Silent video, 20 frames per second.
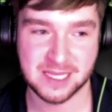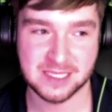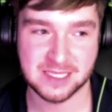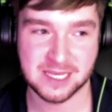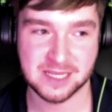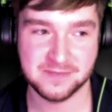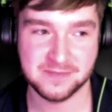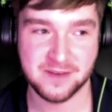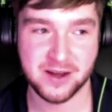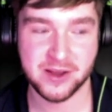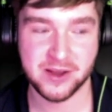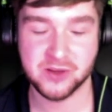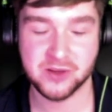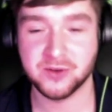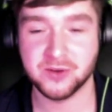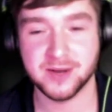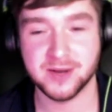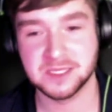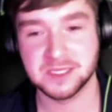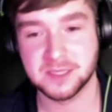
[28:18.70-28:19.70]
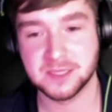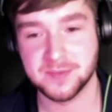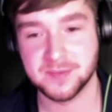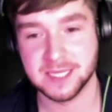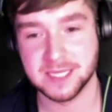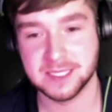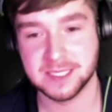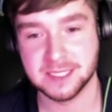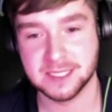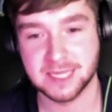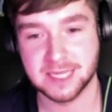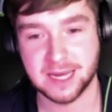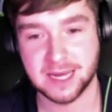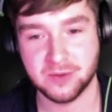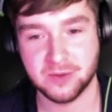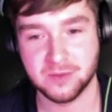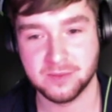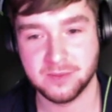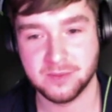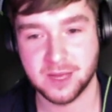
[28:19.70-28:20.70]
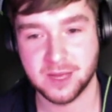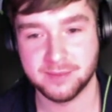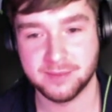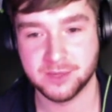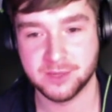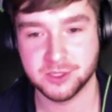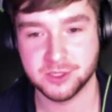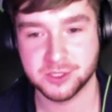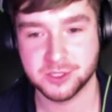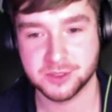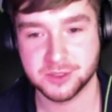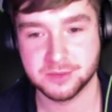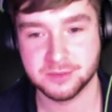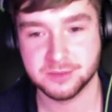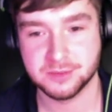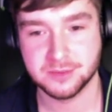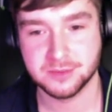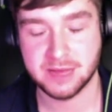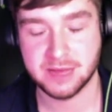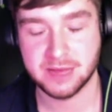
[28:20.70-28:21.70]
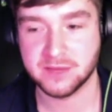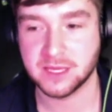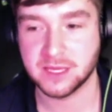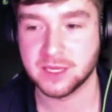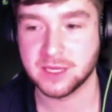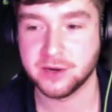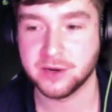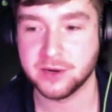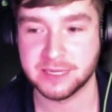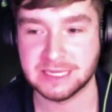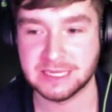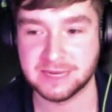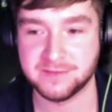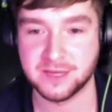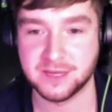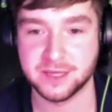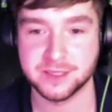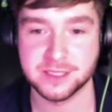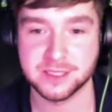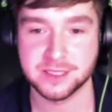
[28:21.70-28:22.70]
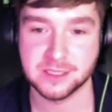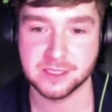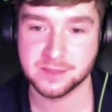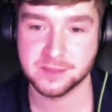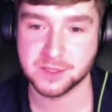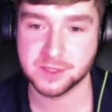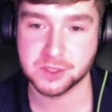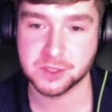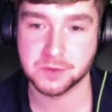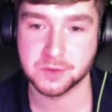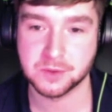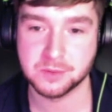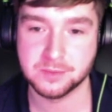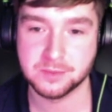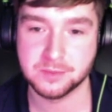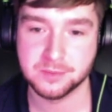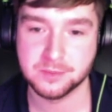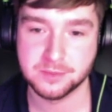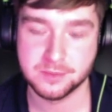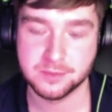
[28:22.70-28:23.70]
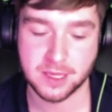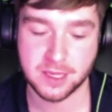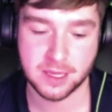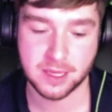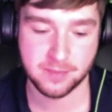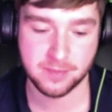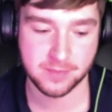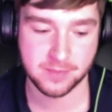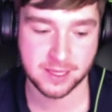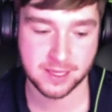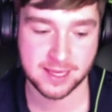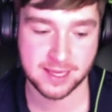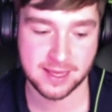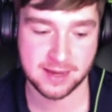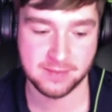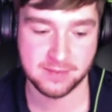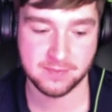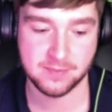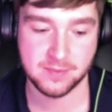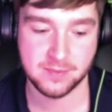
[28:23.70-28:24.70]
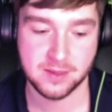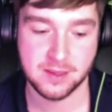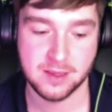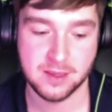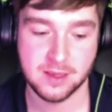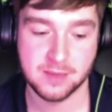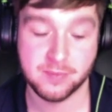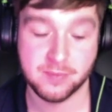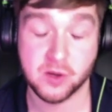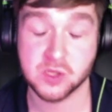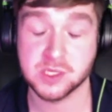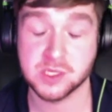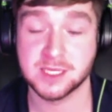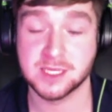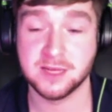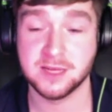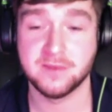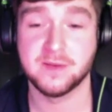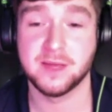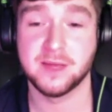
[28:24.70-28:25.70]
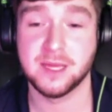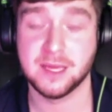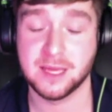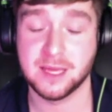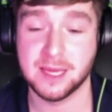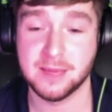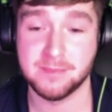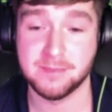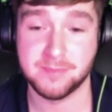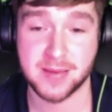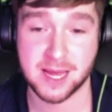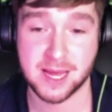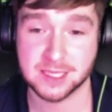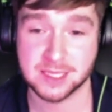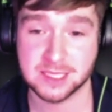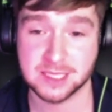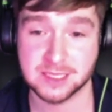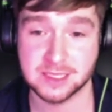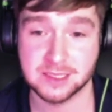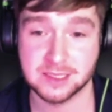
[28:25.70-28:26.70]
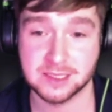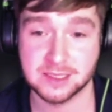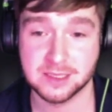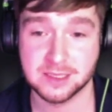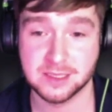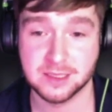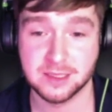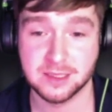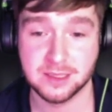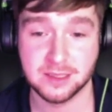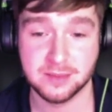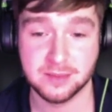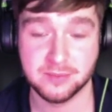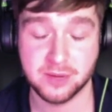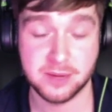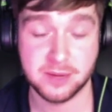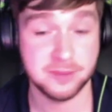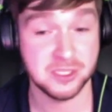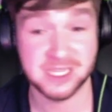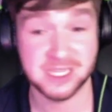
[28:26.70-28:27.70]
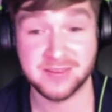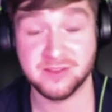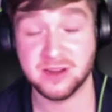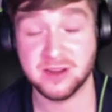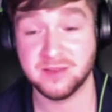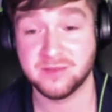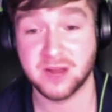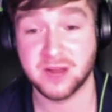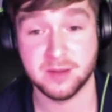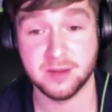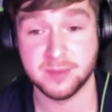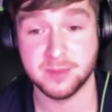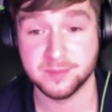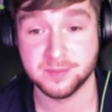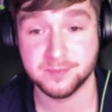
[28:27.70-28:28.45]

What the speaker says: very underestimated how much having a neurodiverse individual can positively impact pretty much every environment.